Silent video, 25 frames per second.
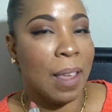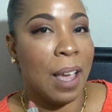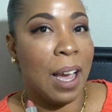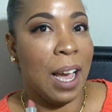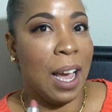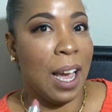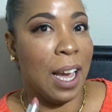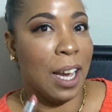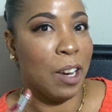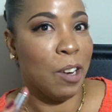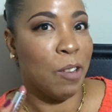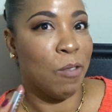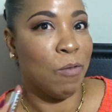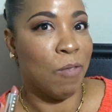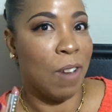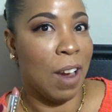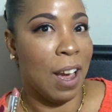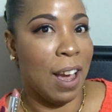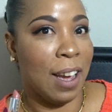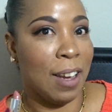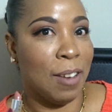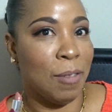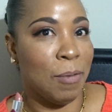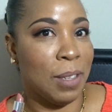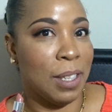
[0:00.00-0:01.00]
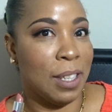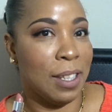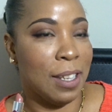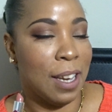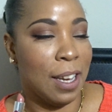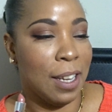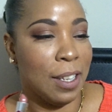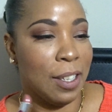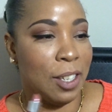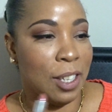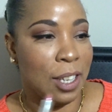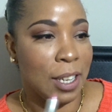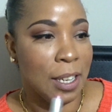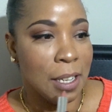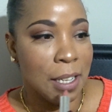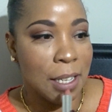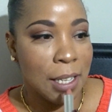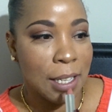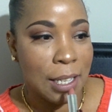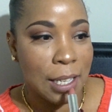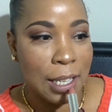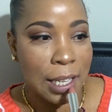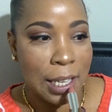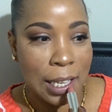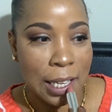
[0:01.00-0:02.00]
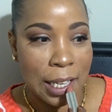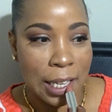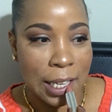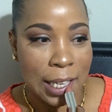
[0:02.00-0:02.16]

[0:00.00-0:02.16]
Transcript: I can rock with Duchess.